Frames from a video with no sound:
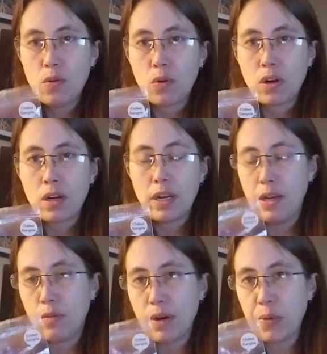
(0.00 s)
or
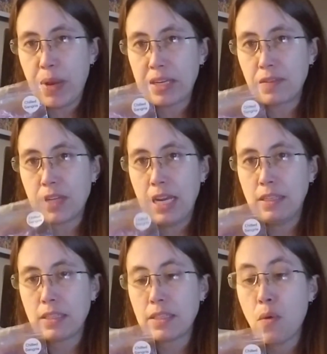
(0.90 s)
a random act of
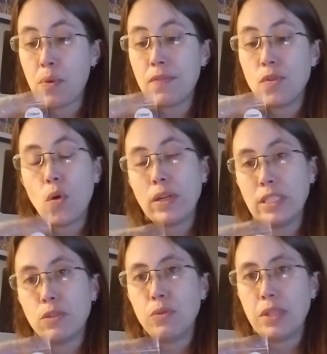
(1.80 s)
kindness and we have no
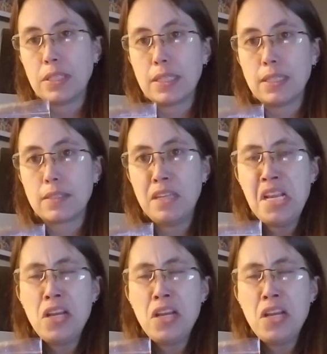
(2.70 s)
idea who this is.